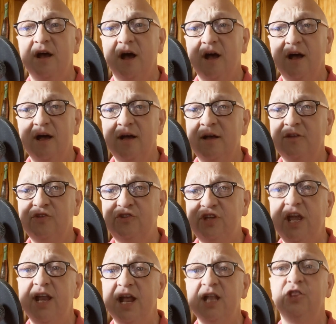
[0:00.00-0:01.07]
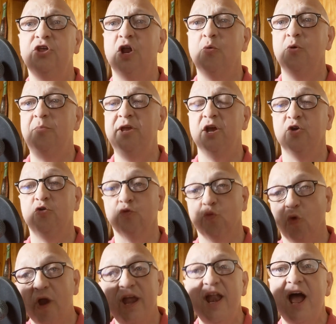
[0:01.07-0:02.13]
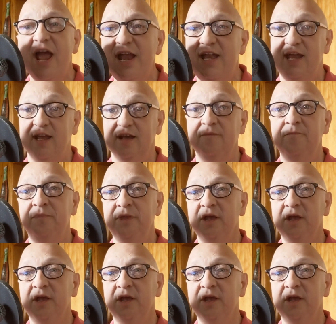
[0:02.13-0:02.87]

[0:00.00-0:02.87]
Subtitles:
CNN thought it would be a great idea